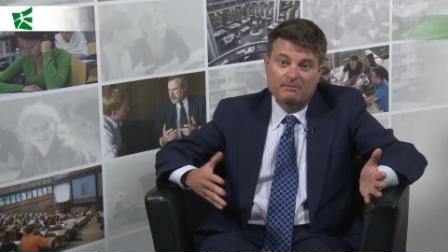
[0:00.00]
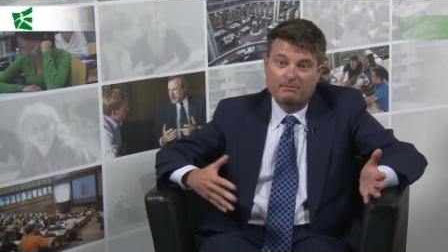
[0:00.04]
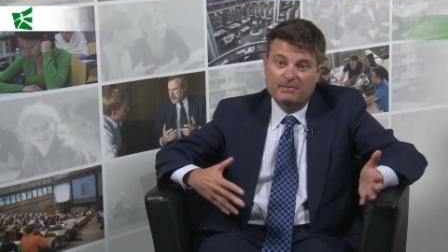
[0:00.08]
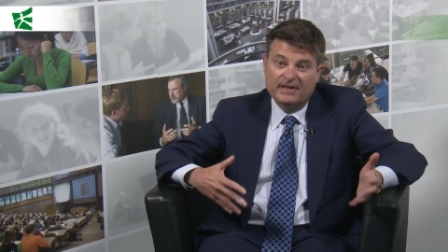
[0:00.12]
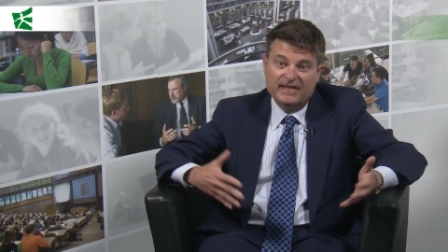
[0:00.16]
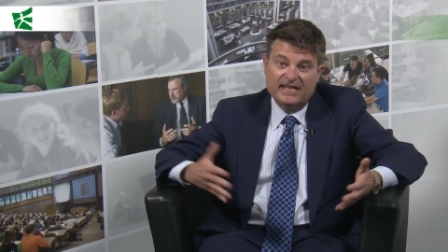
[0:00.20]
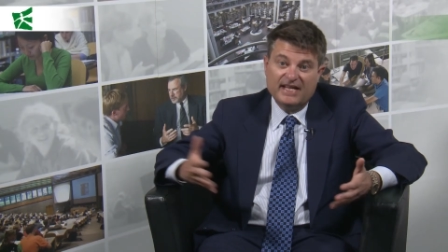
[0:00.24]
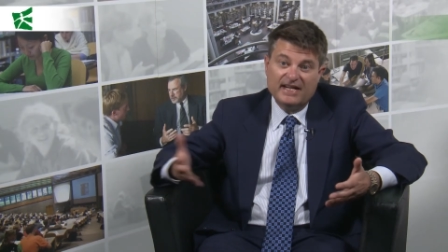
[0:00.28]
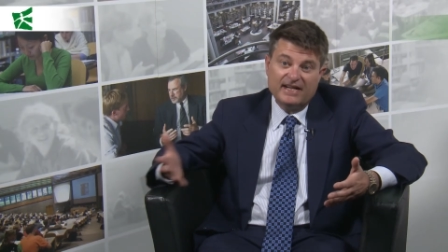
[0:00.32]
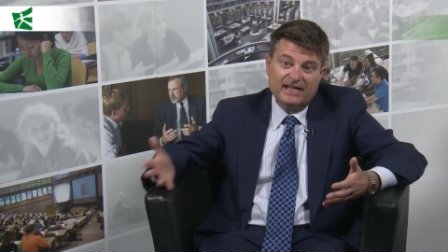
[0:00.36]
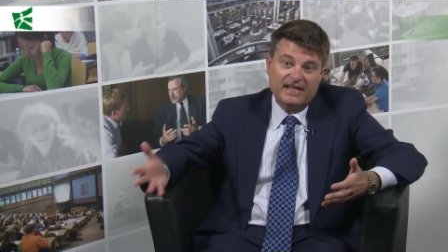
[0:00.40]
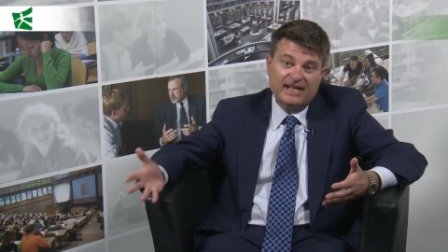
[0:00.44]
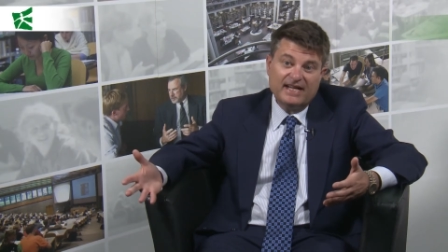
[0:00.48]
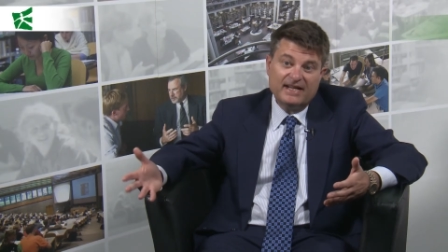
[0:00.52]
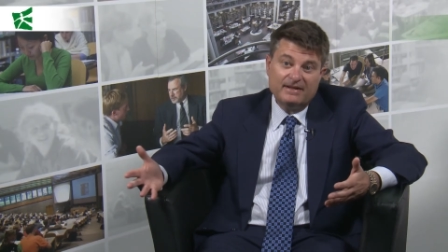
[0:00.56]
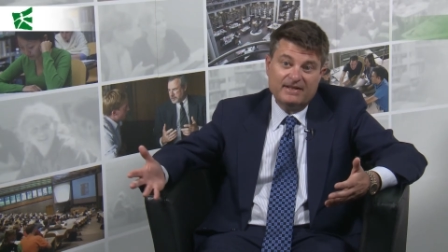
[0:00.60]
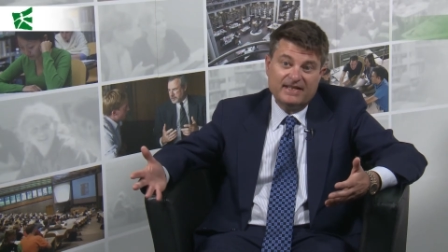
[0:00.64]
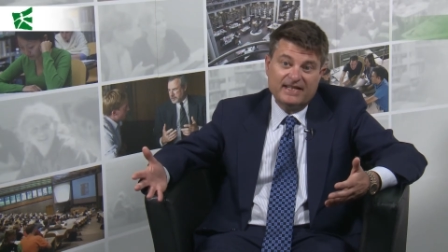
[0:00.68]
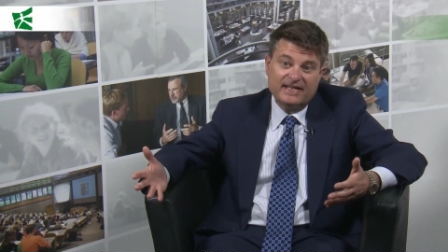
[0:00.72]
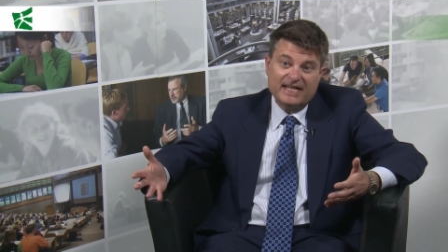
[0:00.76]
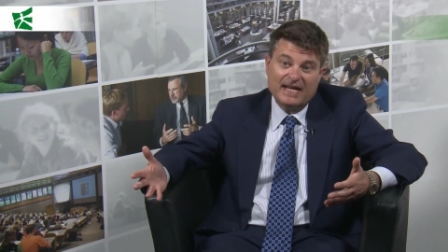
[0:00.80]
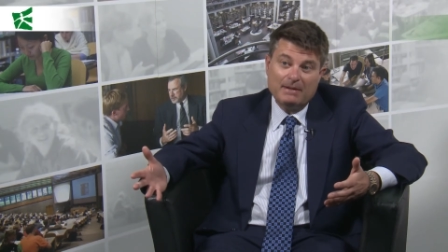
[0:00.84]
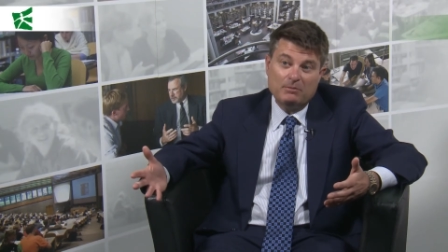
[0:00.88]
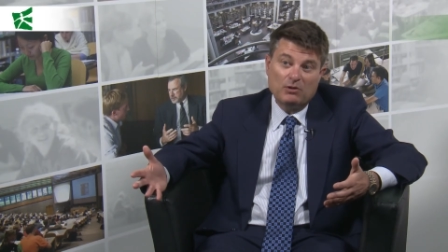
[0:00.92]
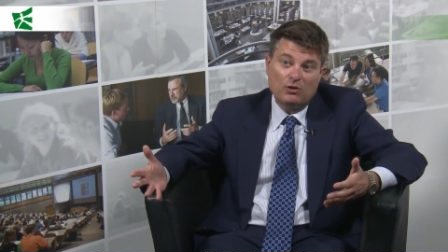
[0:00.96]
but then again,
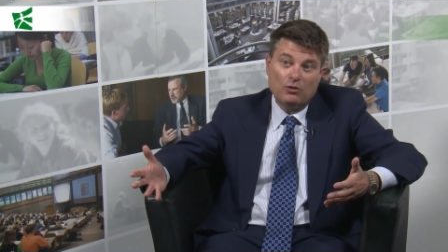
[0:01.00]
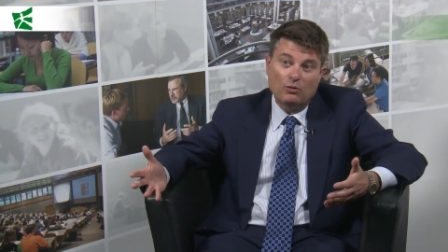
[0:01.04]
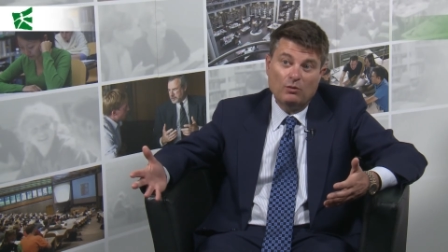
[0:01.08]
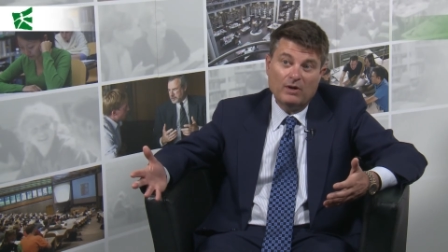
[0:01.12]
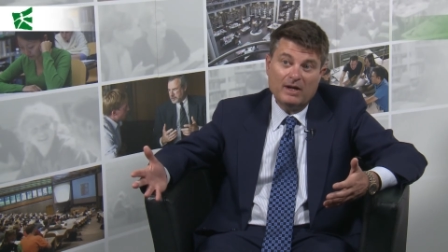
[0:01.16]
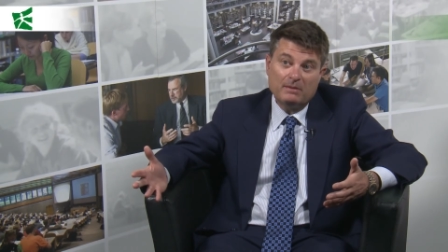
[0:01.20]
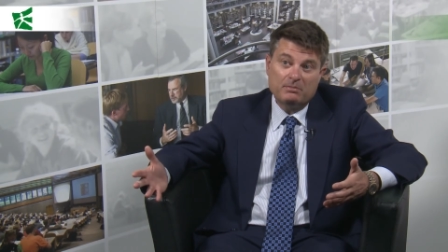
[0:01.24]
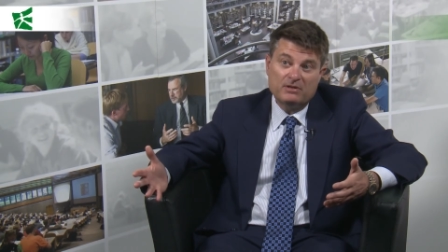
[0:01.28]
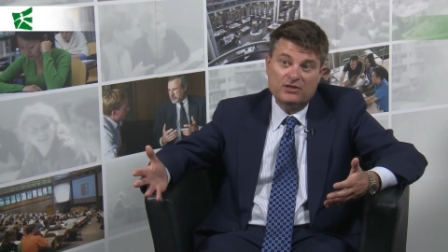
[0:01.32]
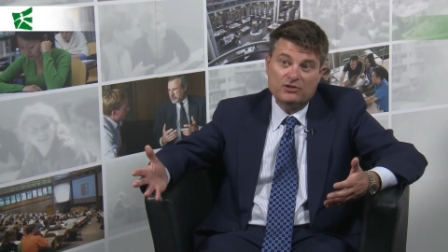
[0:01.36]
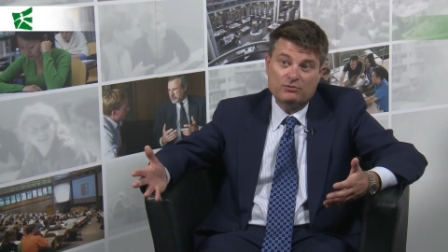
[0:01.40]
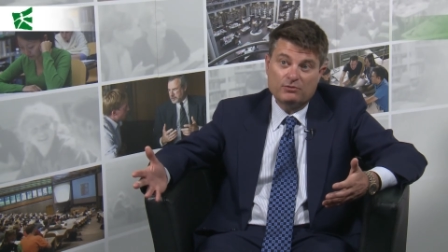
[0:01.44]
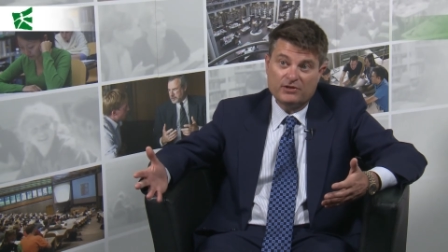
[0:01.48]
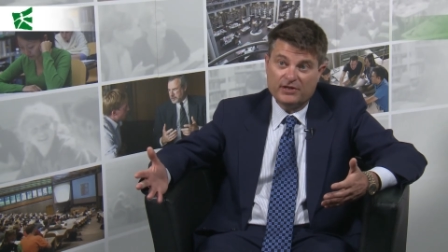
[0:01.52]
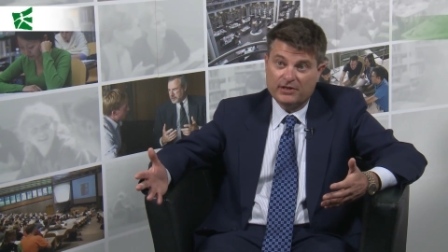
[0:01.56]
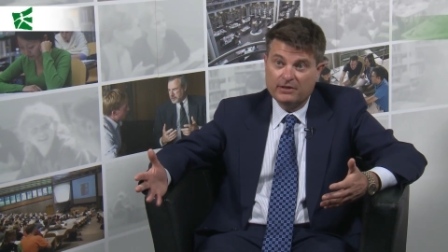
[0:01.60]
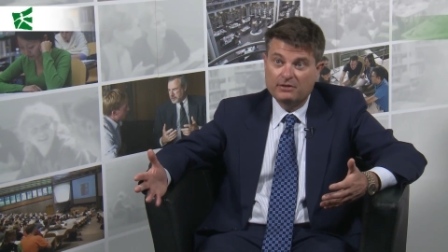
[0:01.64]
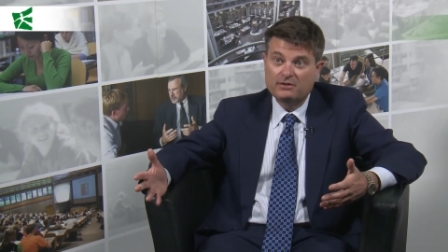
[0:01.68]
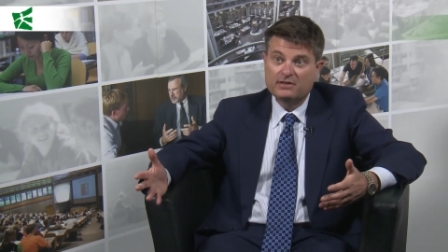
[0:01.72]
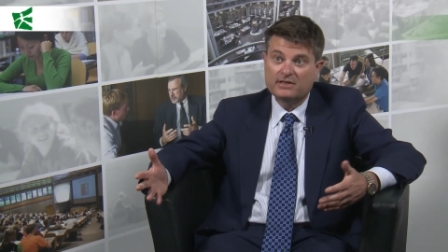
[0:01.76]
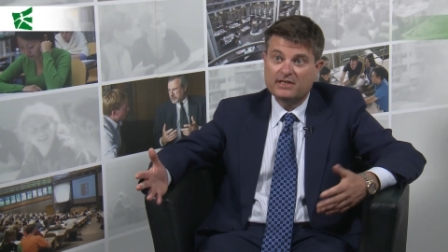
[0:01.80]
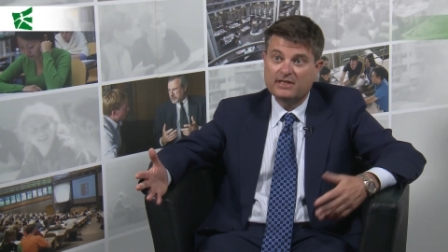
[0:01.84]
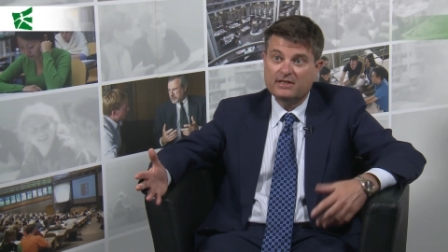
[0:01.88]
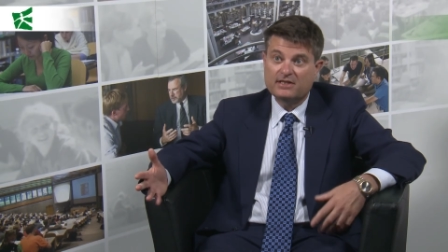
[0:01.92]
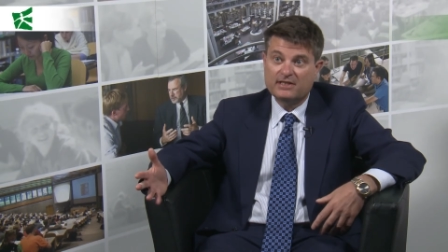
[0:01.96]
chemical weapons were
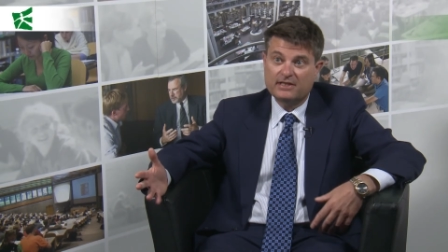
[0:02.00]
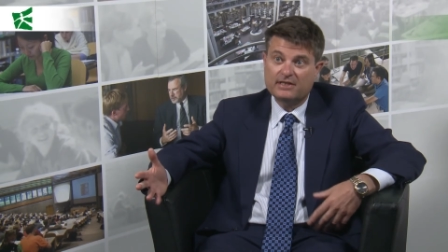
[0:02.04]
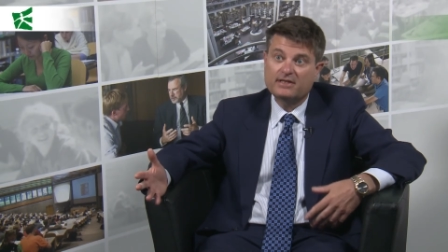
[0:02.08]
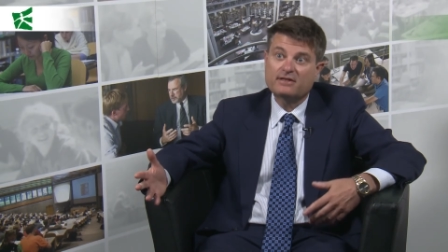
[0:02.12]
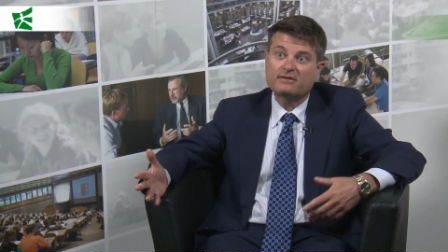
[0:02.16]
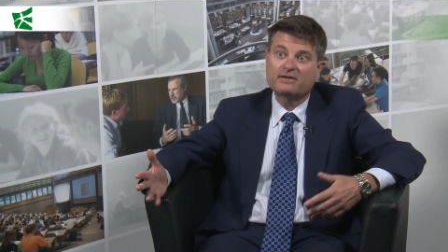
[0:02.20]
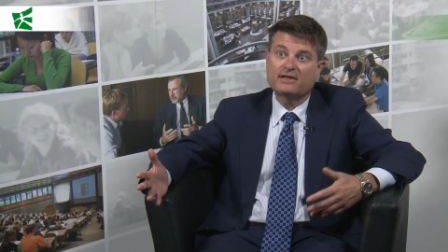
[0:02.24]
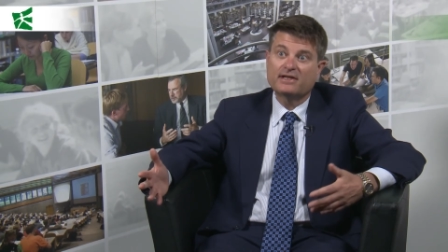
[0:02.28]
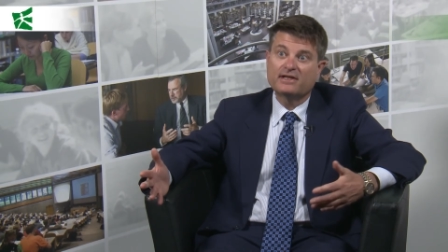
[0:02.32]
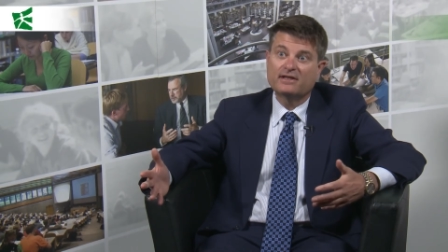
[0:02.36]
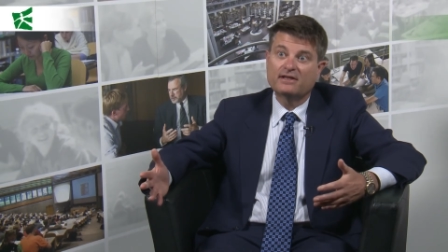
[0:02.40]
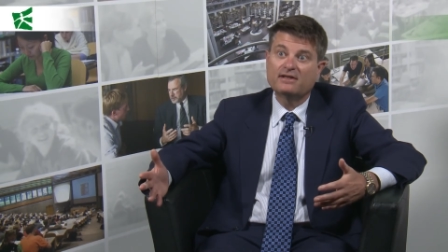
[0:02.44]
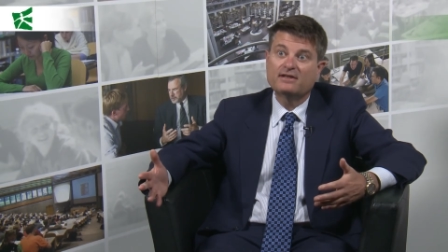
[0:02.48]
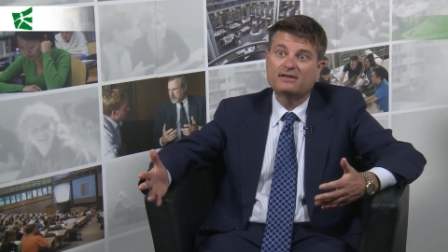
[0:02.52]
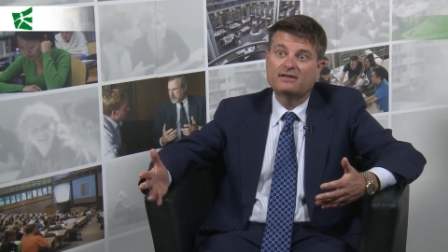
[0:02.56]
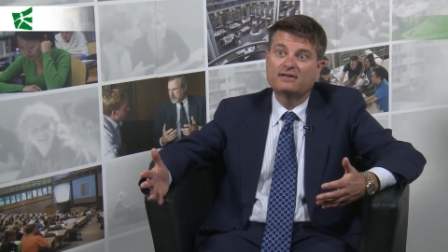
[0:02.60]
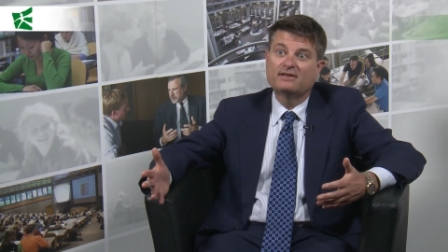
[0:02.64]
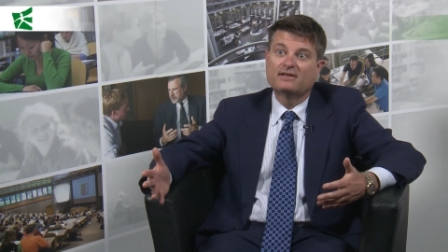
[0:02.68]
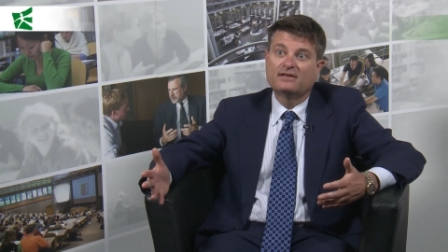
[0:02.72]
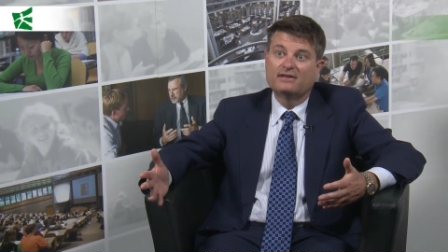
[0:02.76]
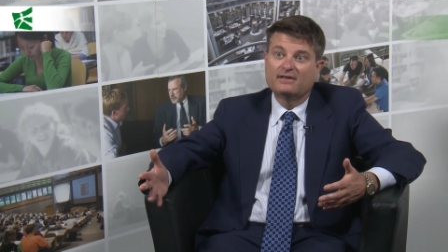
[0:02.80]
used in Syria,